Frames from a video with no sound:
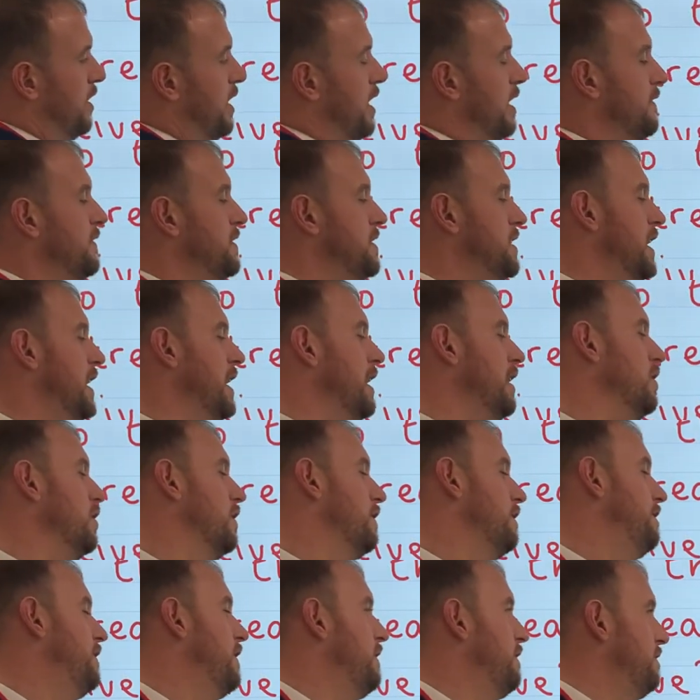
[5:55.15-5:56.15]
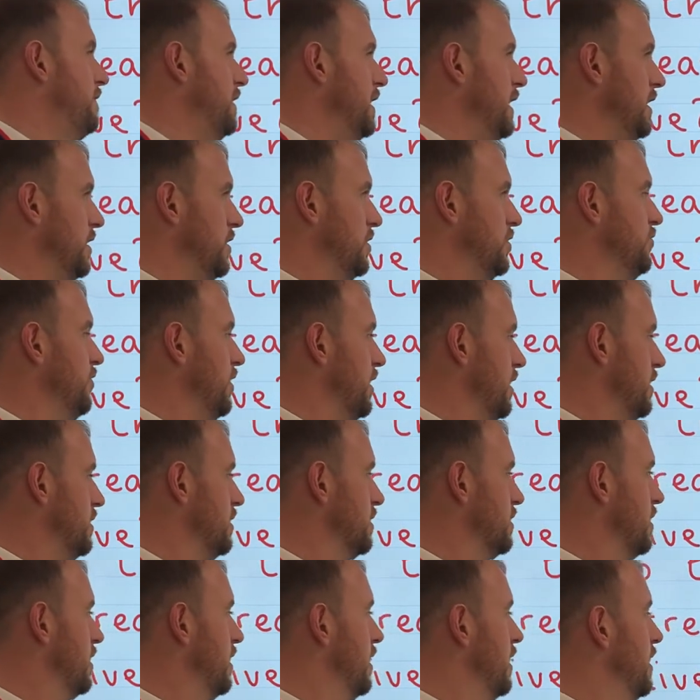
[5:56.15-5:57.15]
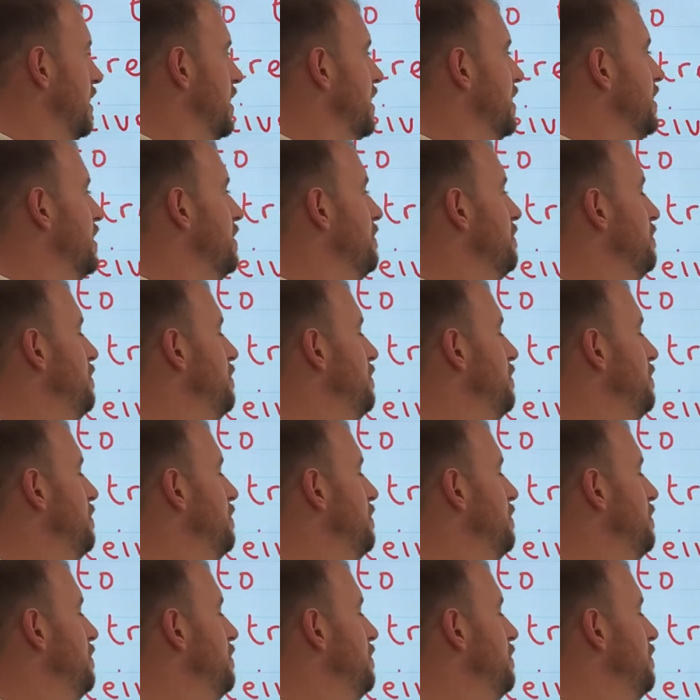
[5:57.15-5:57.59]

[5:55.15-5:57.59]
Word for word: if Tilly got 15 treats, then